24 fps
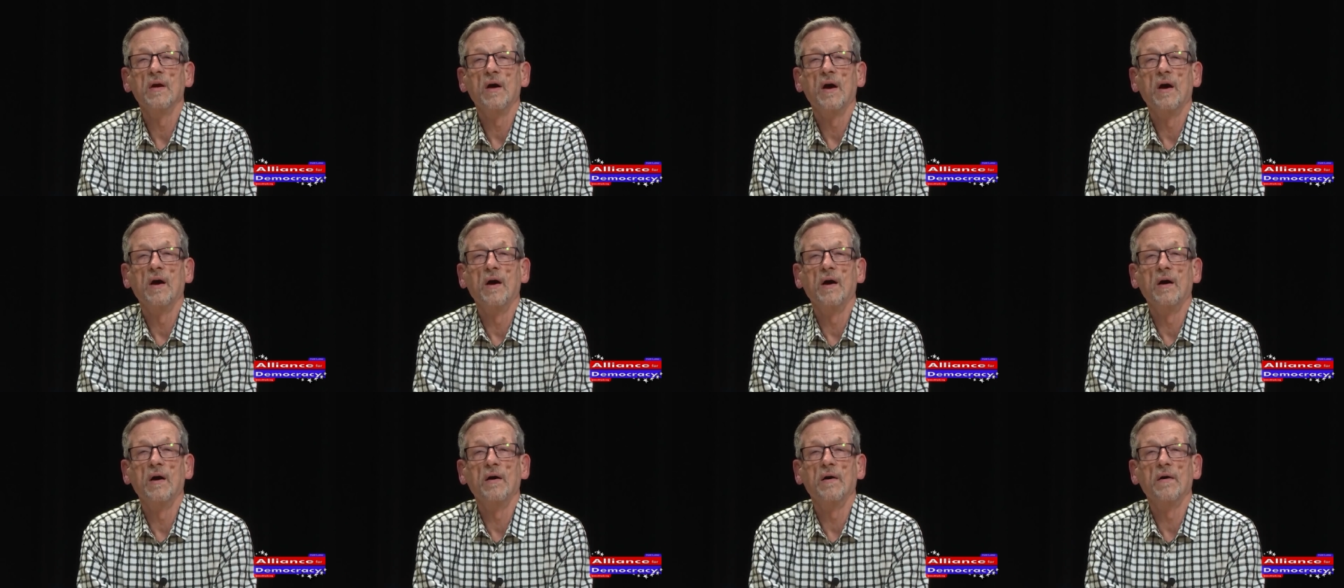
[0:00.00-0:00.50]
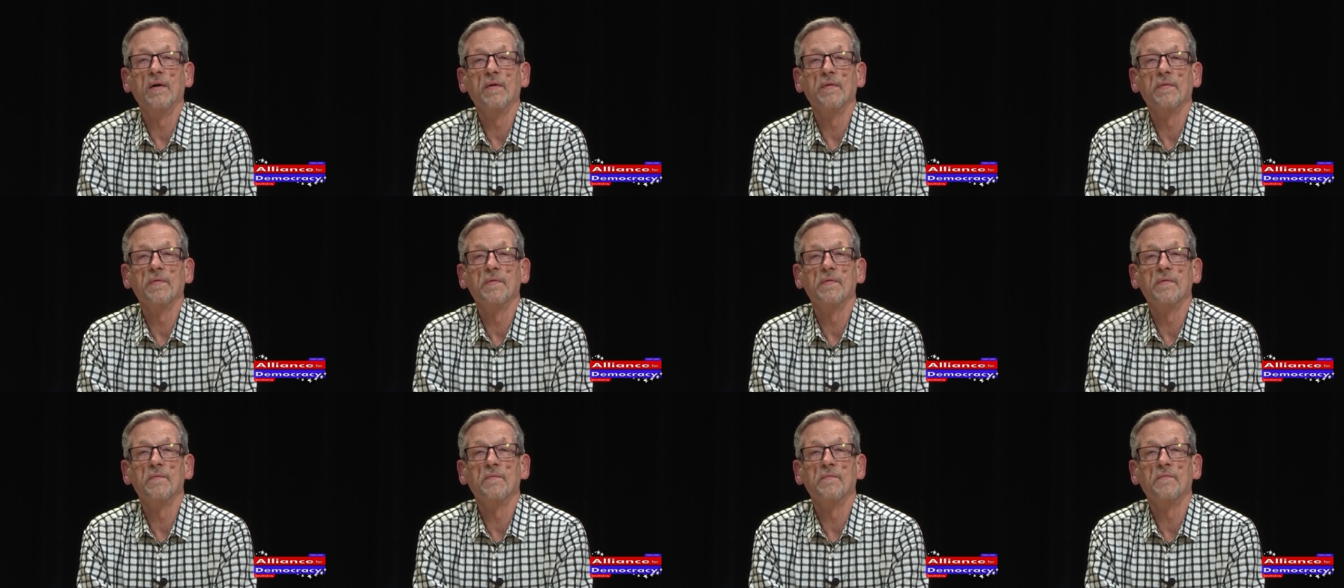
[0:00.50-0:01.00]
uh,
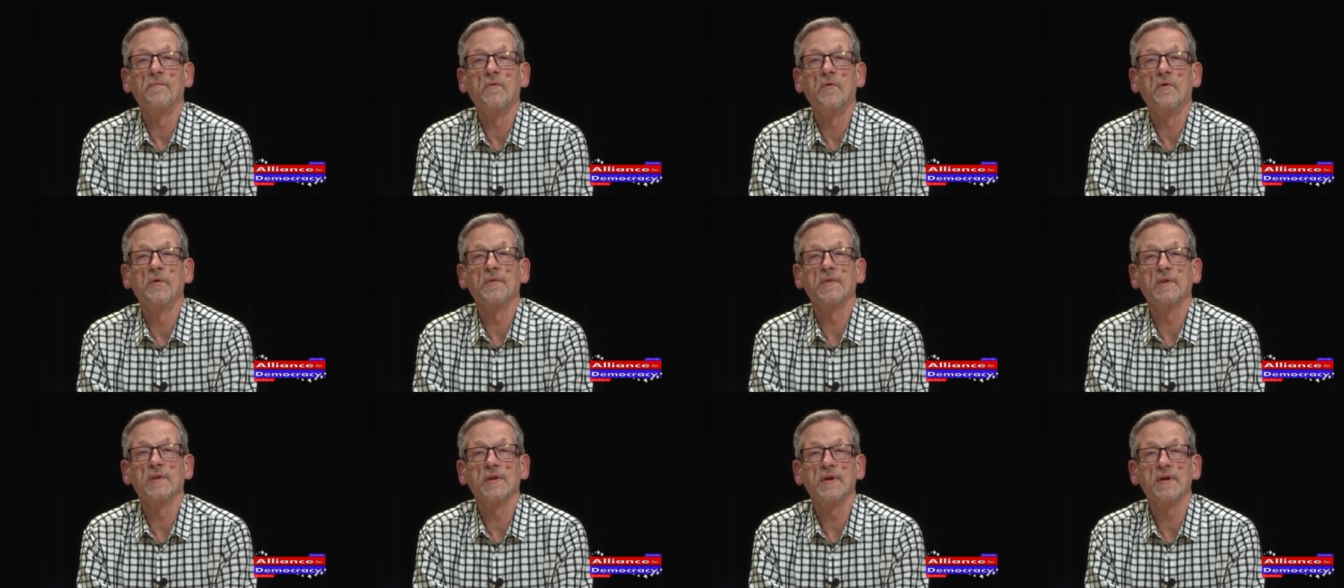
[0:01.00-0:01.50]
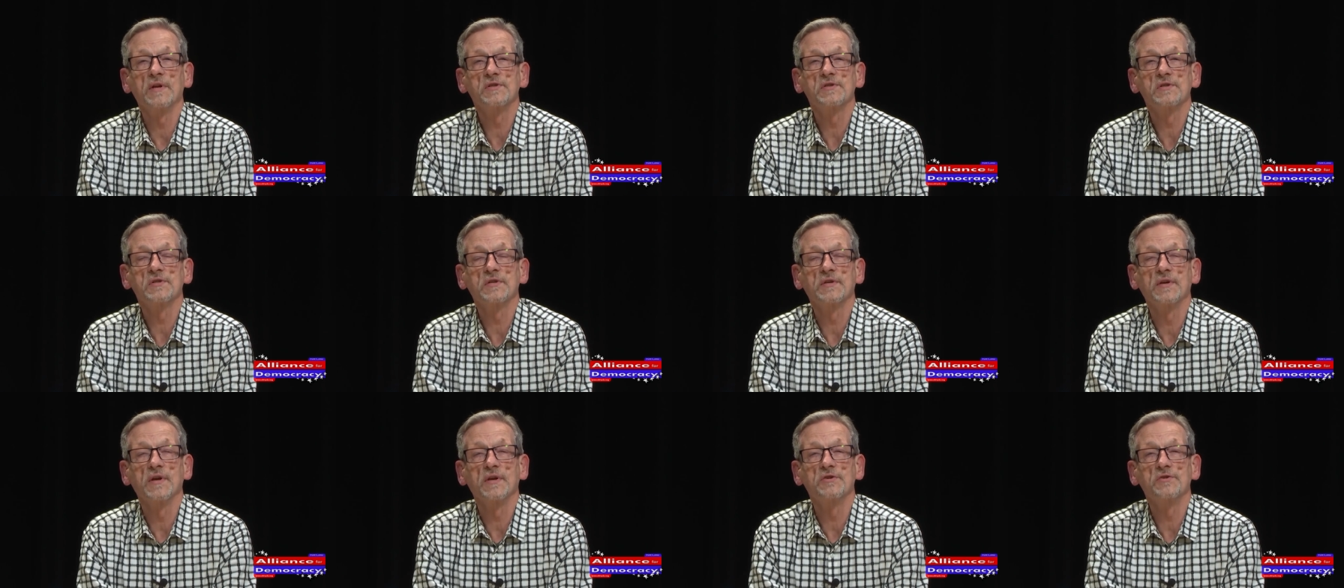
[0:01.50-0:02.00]
for the
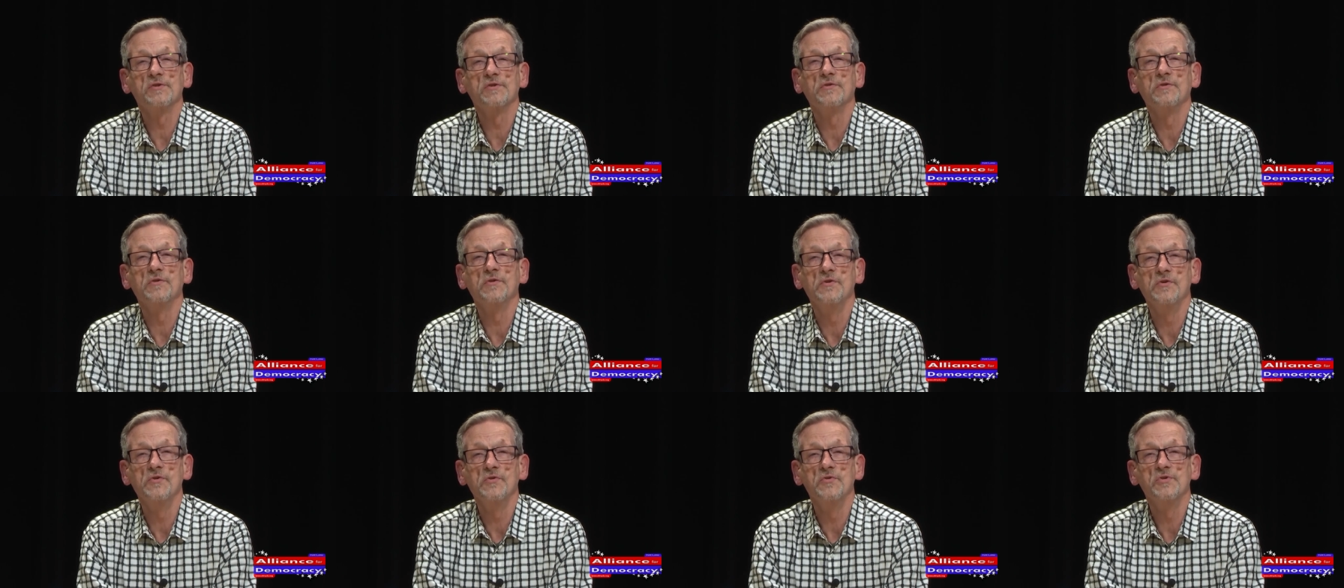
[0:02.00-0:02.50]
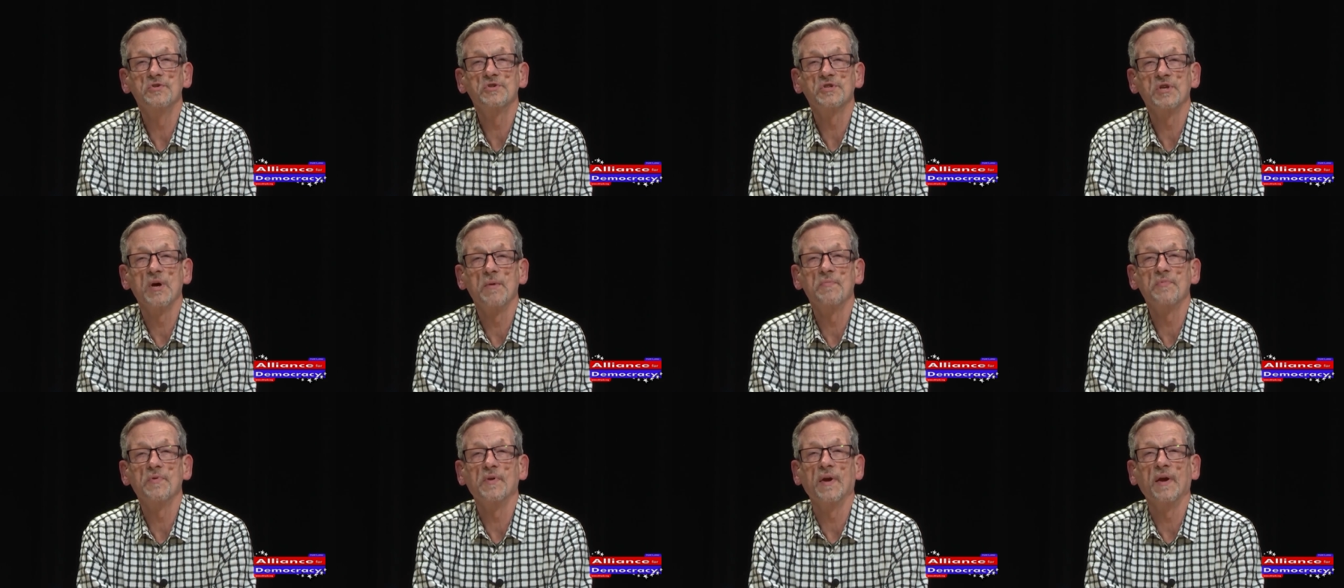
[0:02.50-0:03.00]
legislature to do
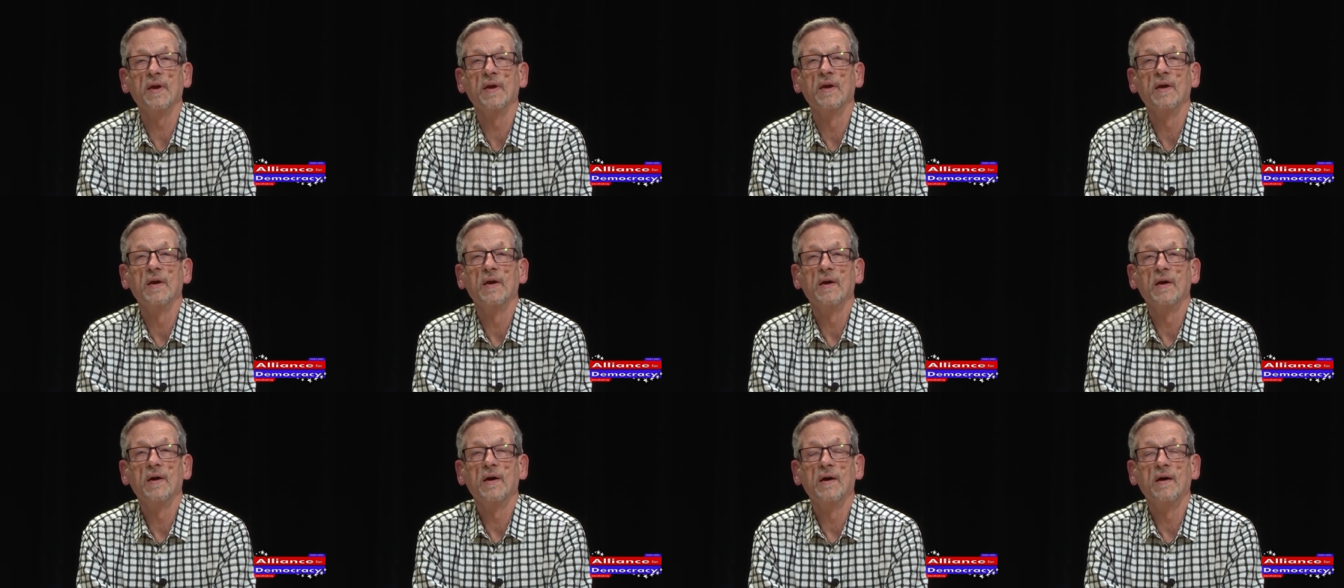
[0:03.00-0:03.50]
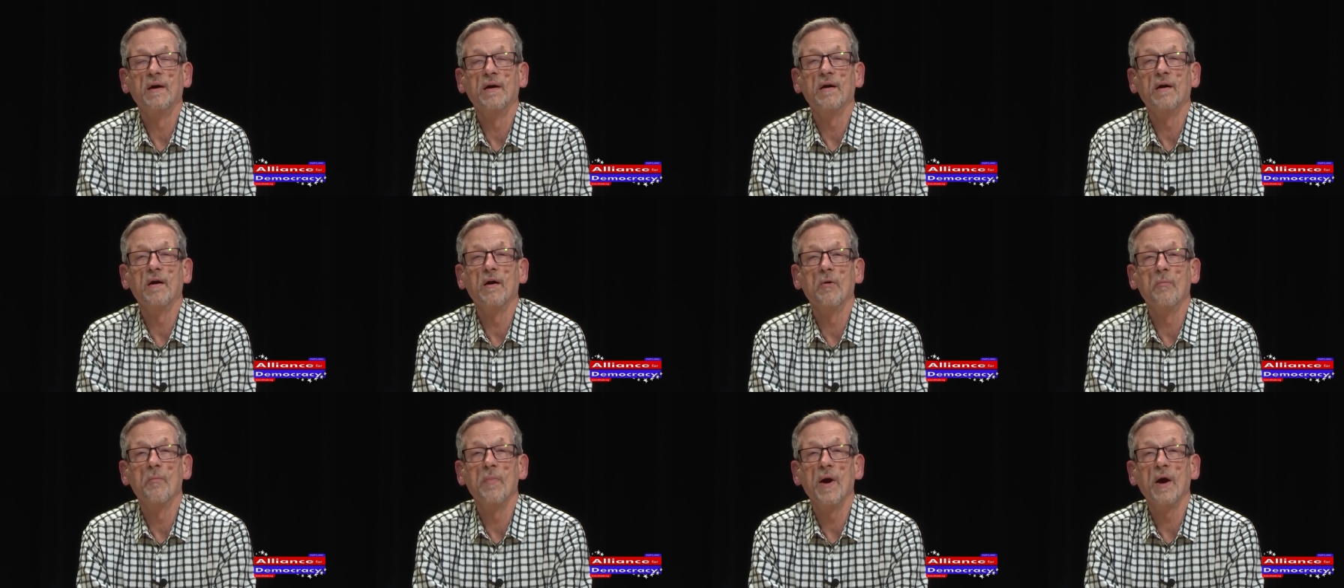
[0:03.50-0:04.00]
something uh,
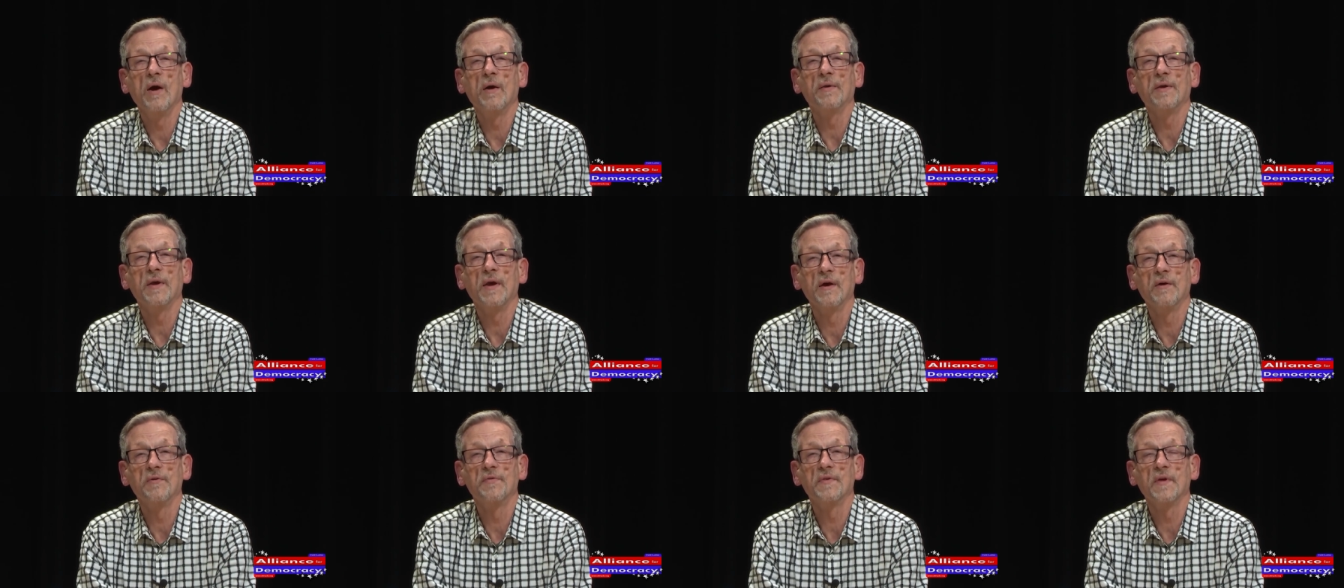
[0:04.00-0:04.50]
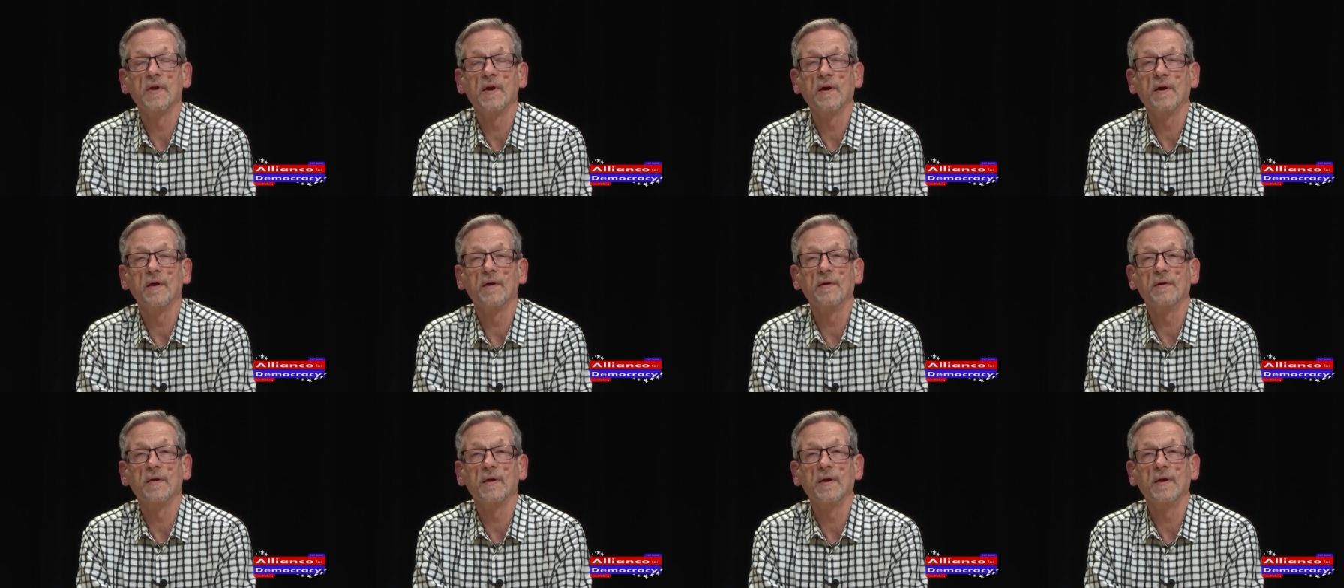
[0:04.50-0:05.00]
about health
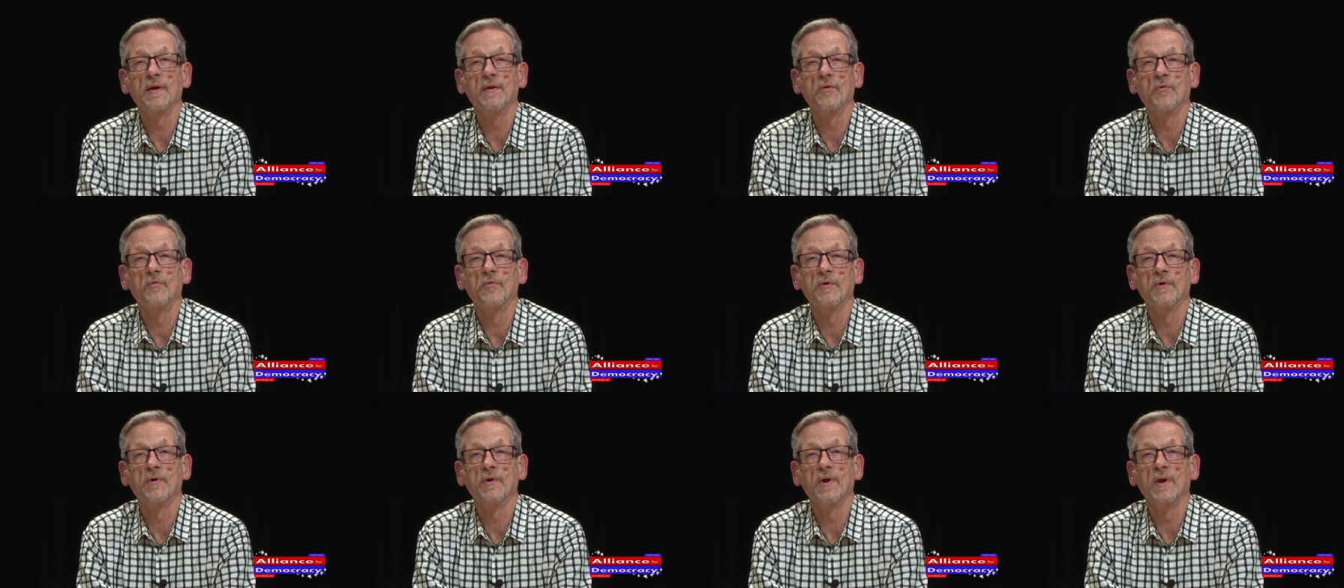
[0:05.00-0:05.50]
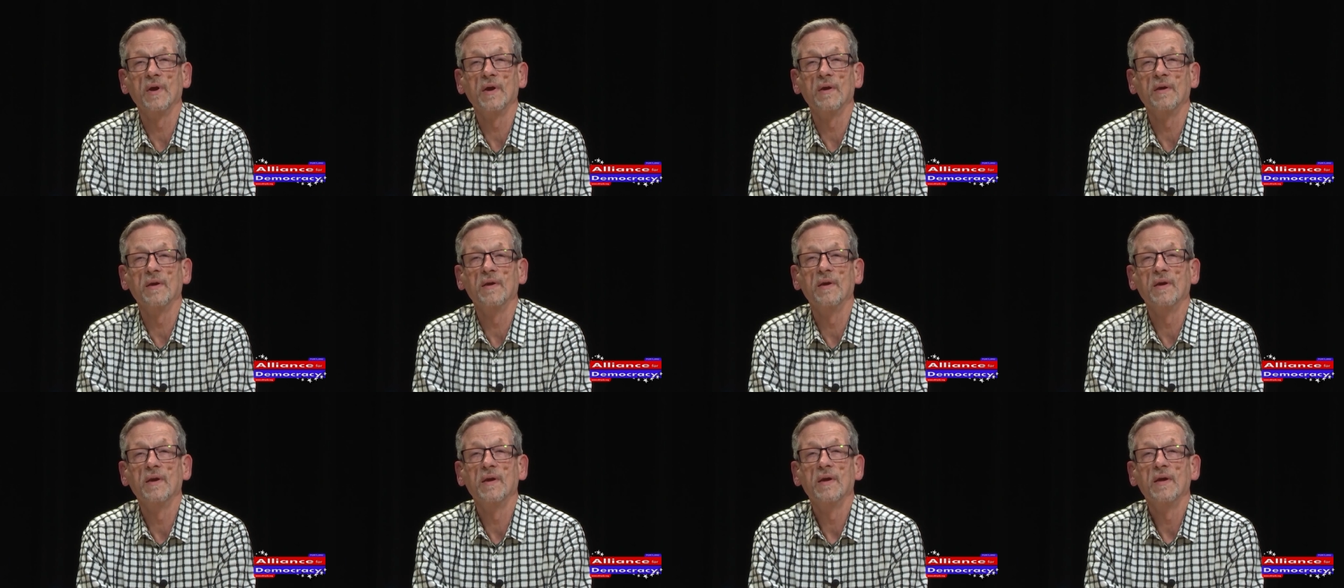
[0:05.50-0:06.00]
care in
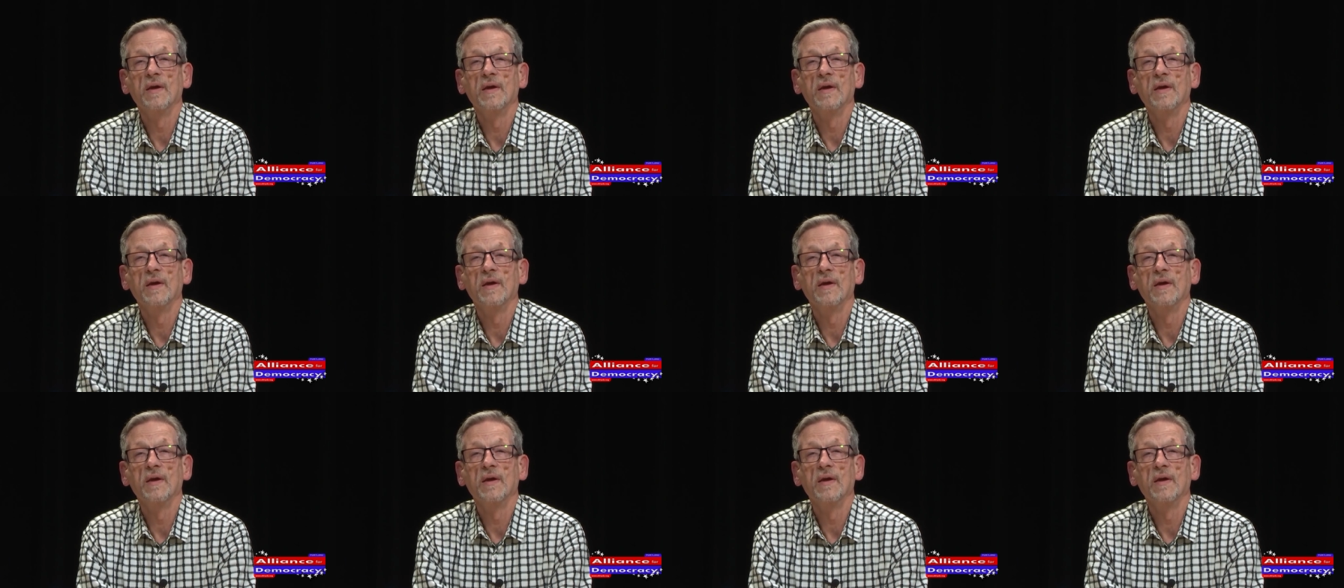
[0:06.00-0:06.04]
Oregon.